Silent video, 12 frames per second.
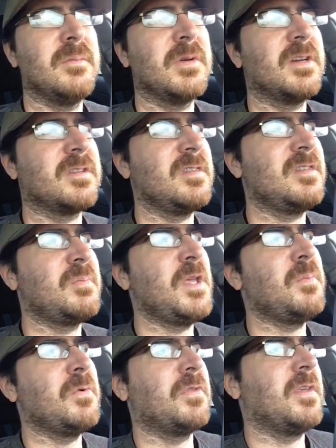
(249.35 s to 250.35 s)
Because these
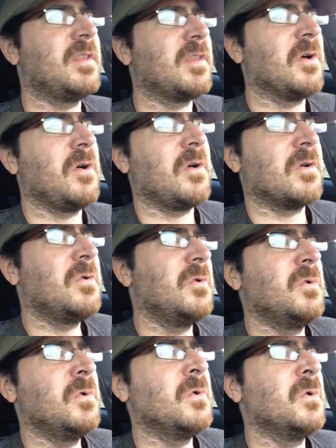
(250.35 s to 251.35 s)
people think they're all
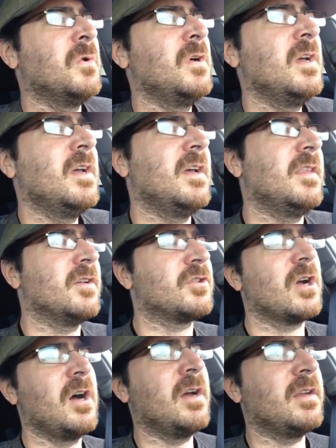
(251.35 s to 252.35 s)
cool and they're
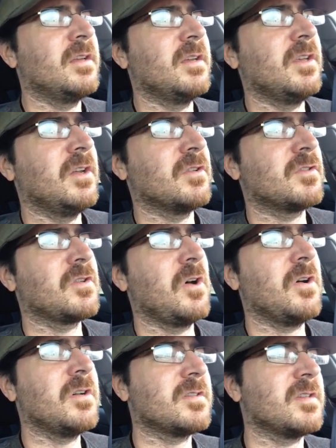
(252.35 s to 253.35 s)
trying to,
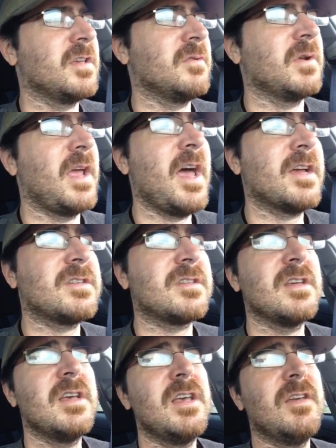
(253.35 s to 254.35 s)
stalk us and get
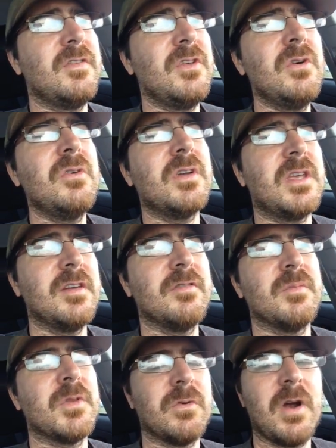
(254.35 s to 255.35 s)
reactions. If you don't give
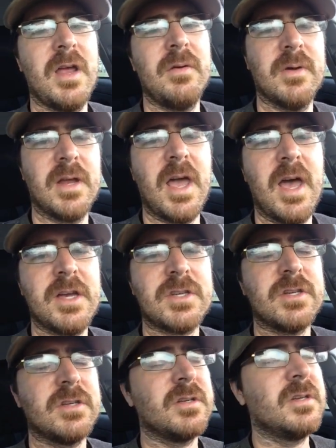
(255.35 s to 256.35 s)
them the right
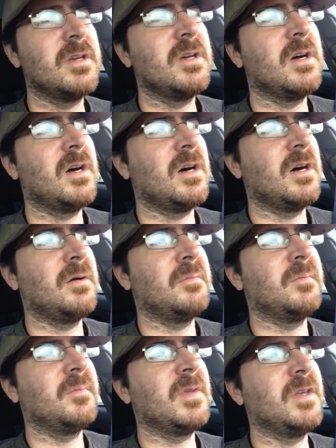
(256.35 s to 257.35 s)
reaction,
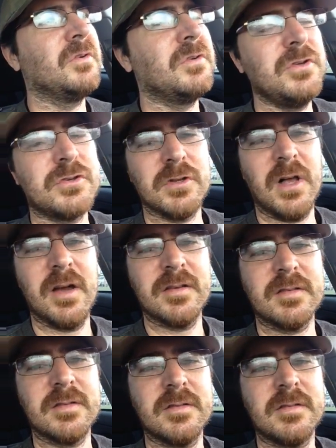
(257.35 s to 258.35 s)
it'll
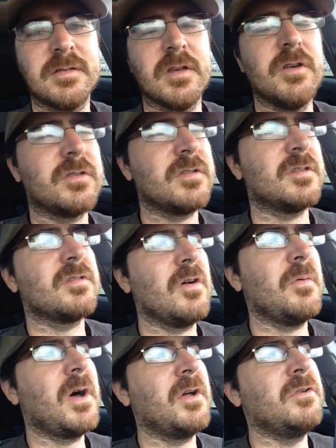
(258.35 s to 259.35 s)
neutralize it. So it's
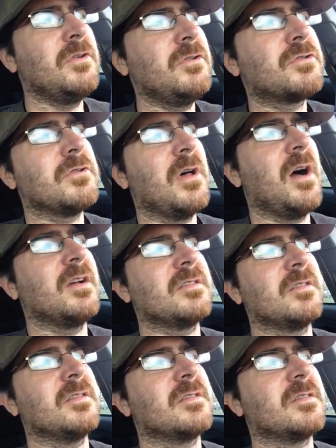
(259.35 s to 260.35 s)
all about
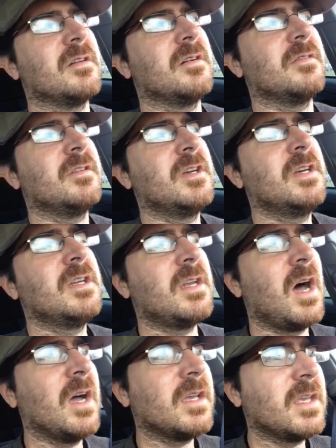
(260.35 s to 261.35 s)
neutralizing this stuff,
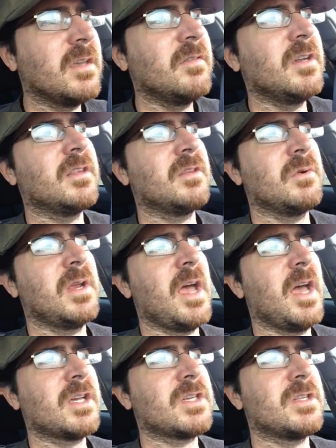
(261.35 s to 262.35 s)
not giving it the
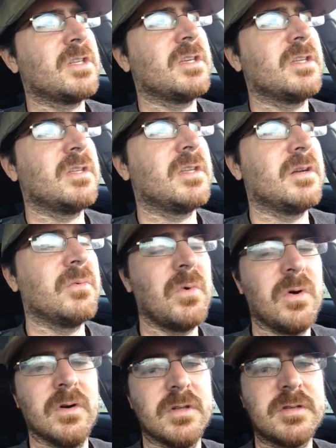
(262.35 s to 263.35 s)
reaction that it
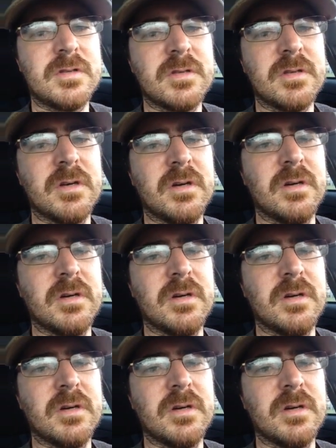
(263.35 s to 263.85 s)
wants,